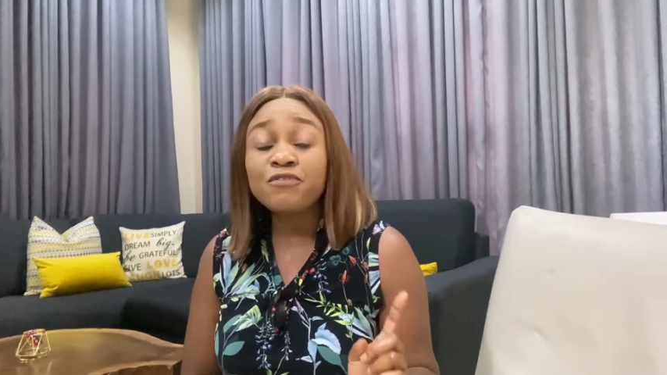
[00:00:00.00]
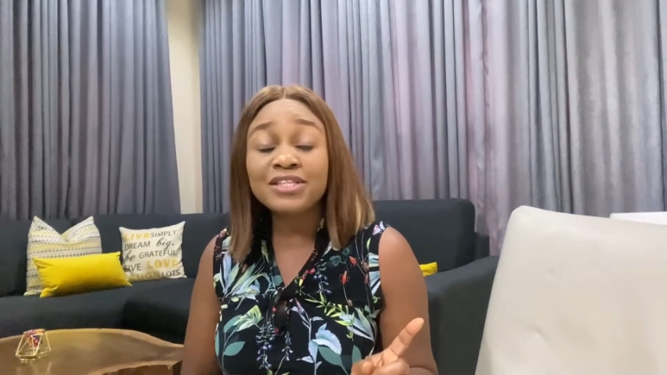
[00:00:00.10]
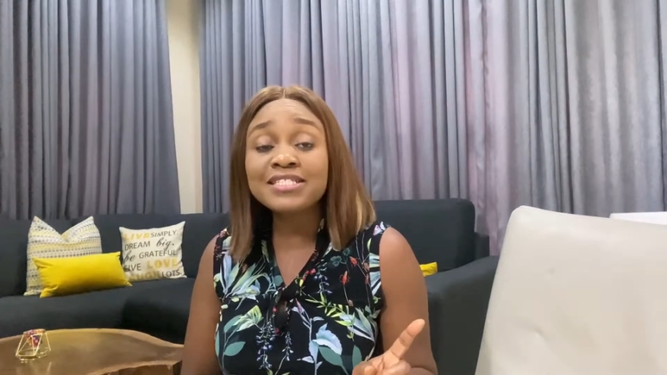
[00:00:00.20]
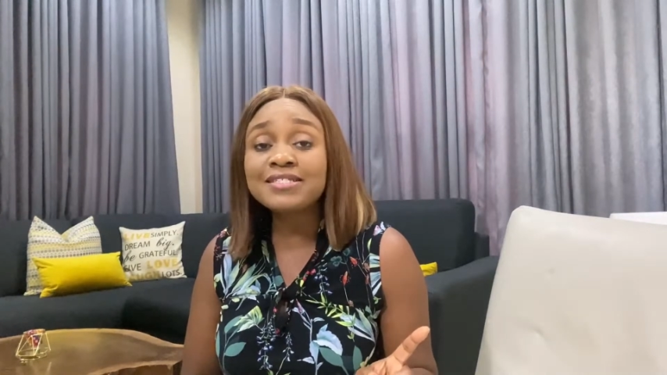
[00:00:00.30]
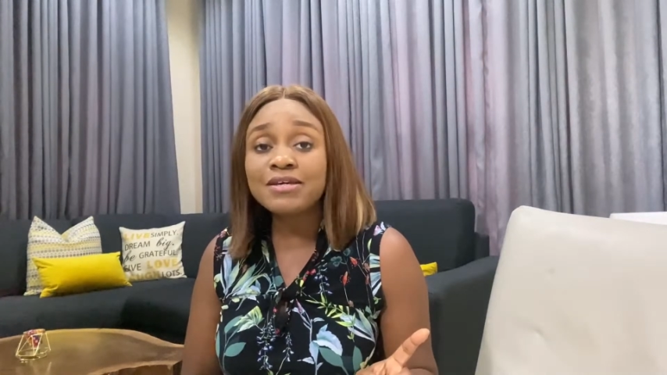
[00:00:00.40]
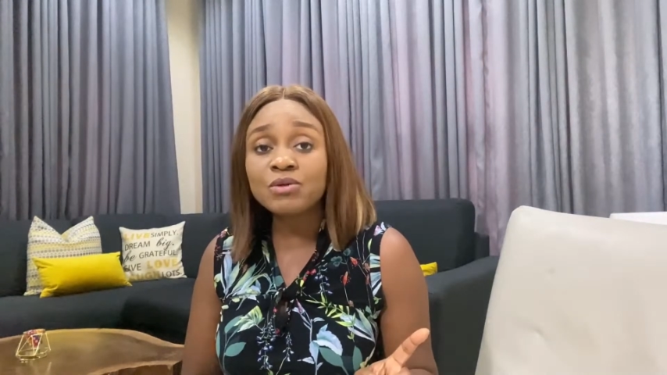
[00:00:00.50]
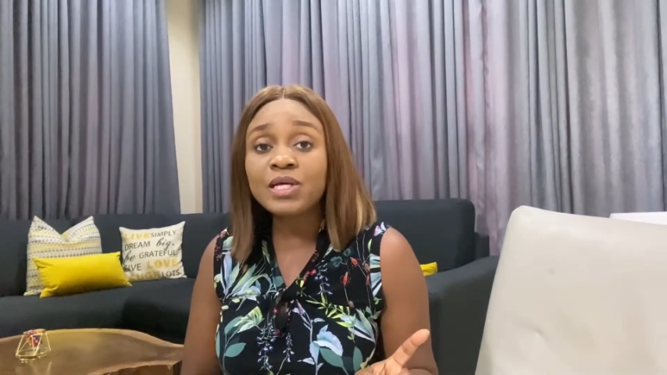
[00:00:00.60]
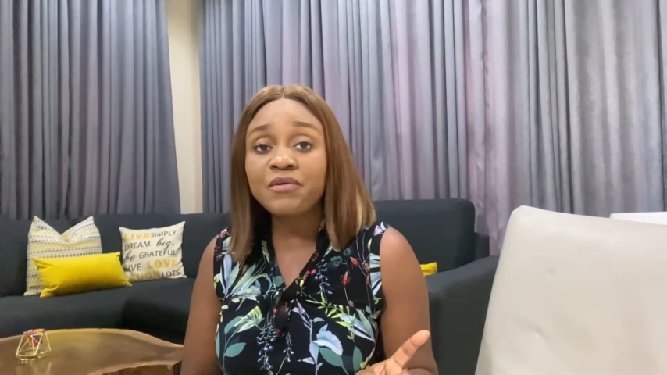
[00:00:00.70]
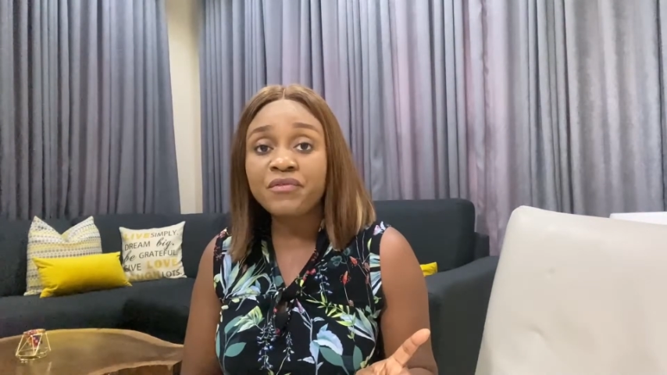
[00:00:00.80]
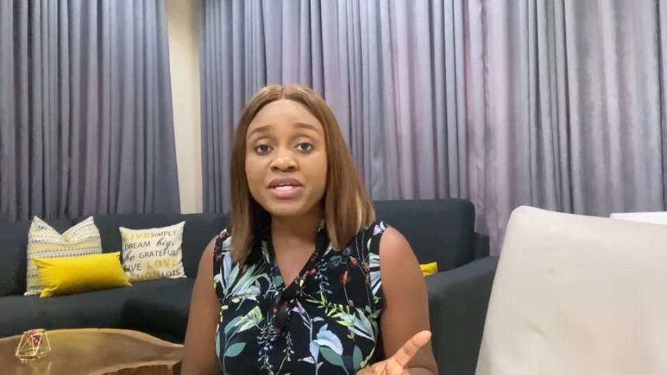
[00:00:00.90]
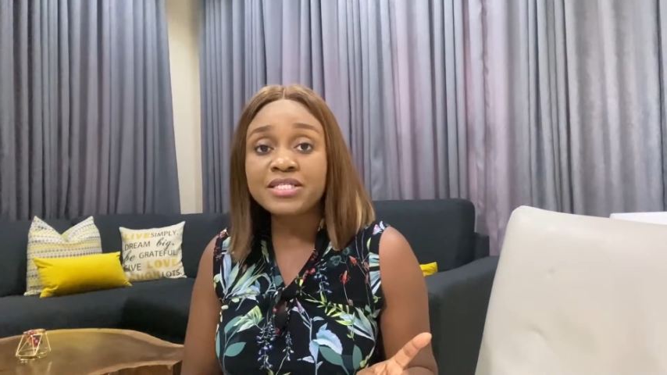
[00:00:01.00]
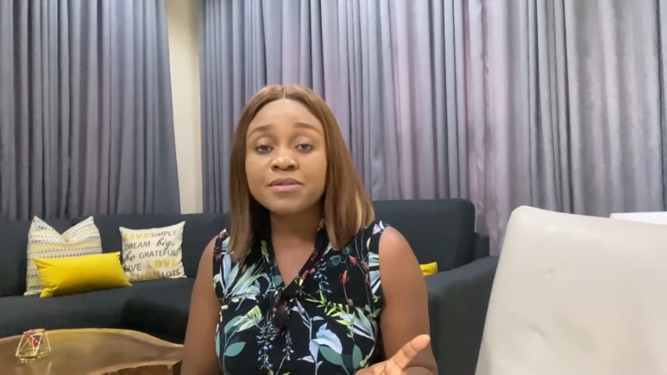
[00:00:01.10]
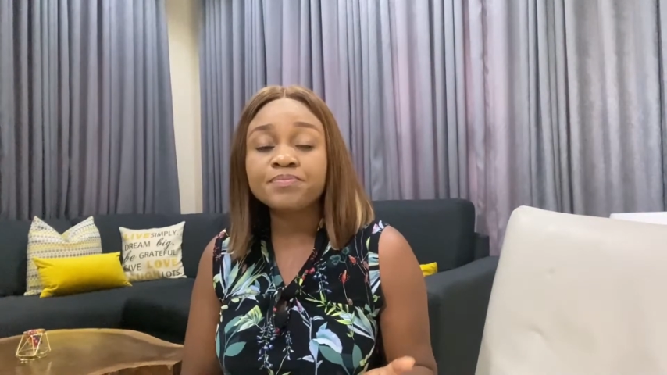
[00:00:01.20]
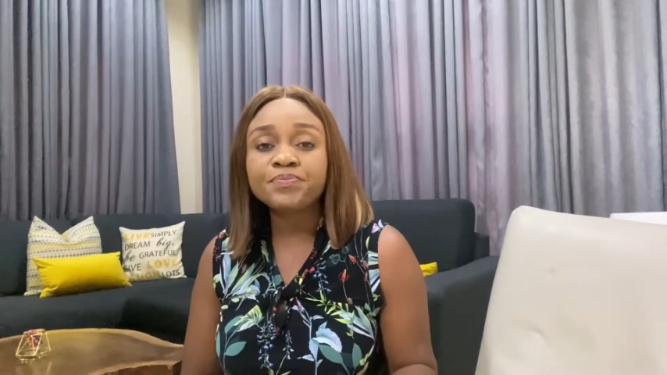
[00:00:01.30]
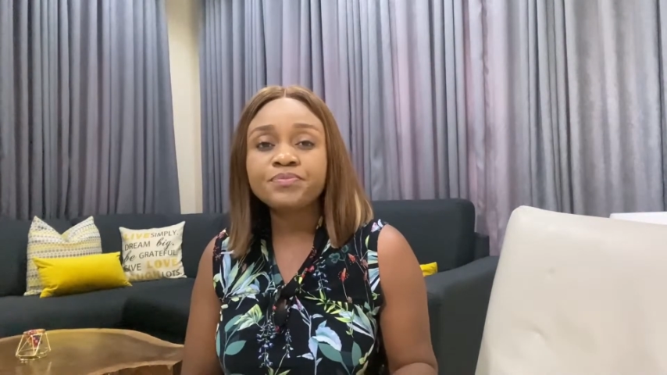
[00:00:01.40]
the singular
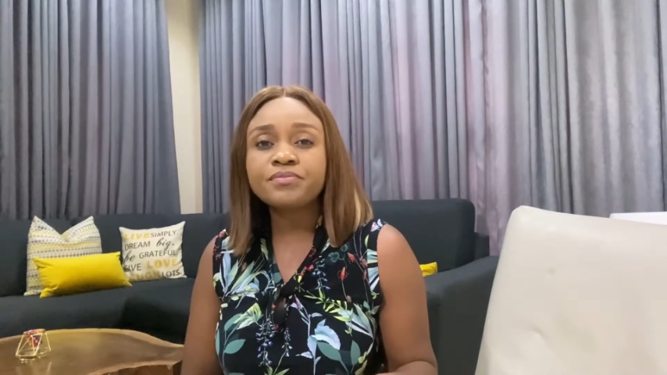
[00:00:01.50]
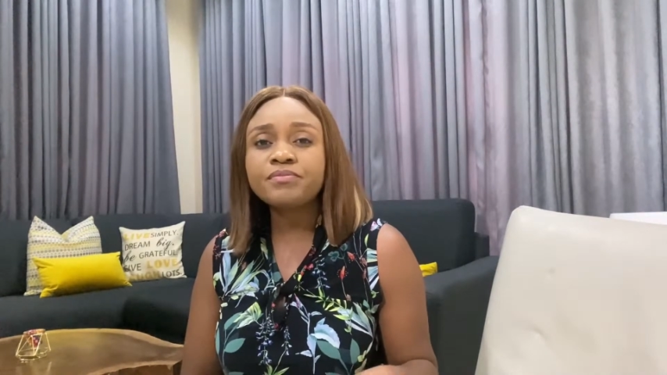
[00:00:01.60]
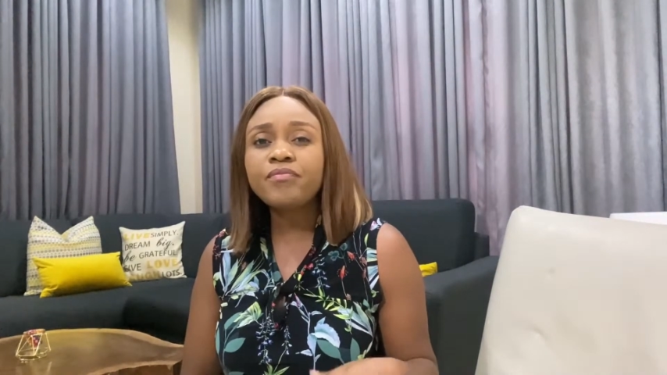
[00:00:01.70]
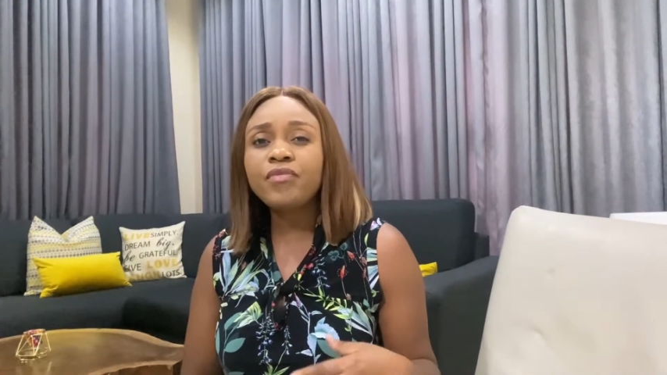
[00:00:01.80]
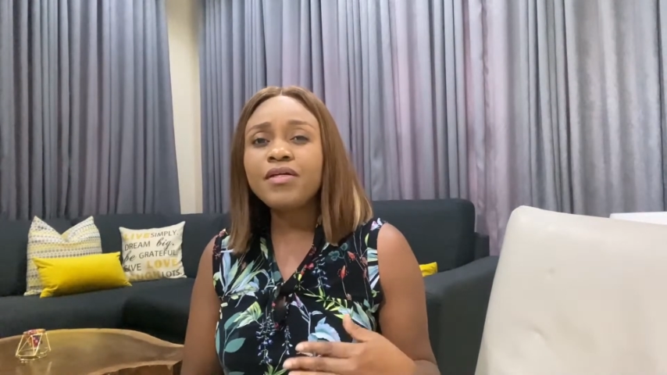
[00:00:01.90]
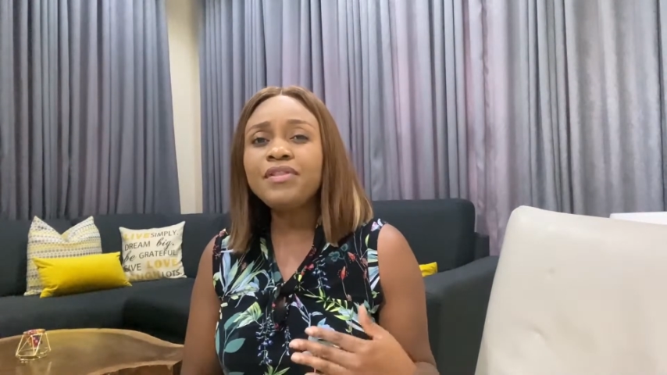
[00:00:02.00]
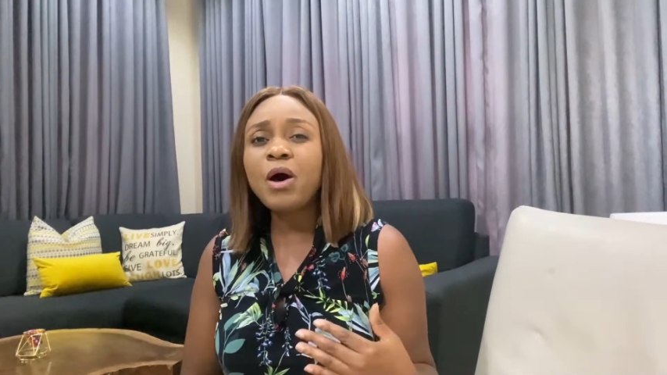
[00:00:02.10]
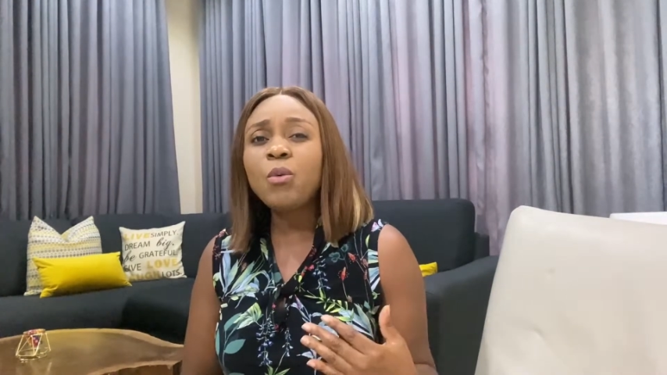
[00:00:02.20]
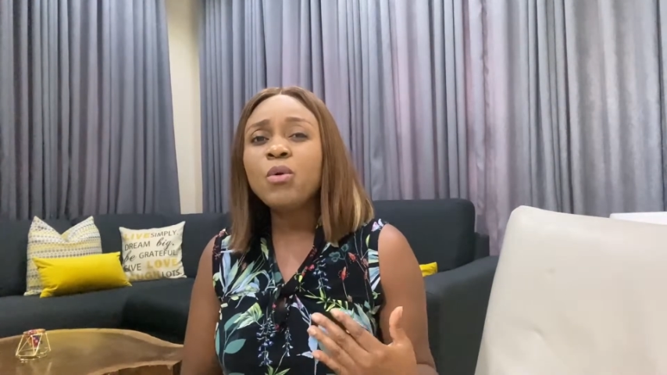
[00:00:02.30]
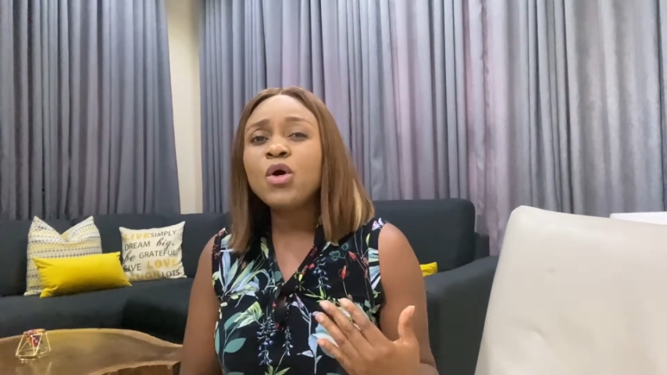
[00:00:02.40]
reason. Now,